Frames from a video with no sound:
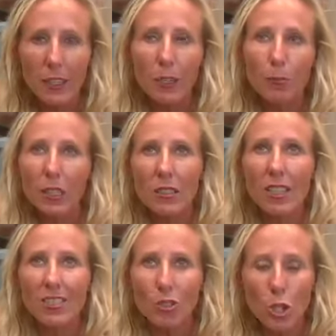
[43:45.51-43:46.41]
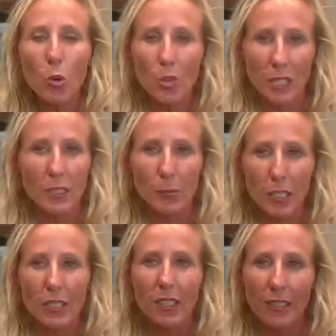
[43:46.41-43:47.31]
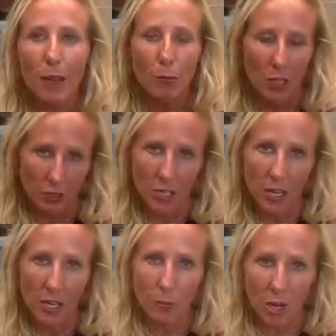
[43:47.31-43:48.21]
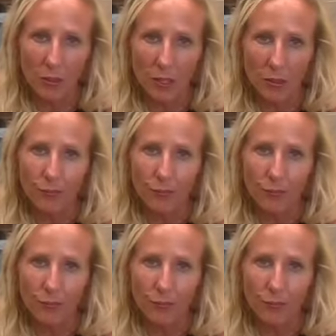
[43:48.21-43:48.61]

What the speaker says: because I don't like spending that much time on them.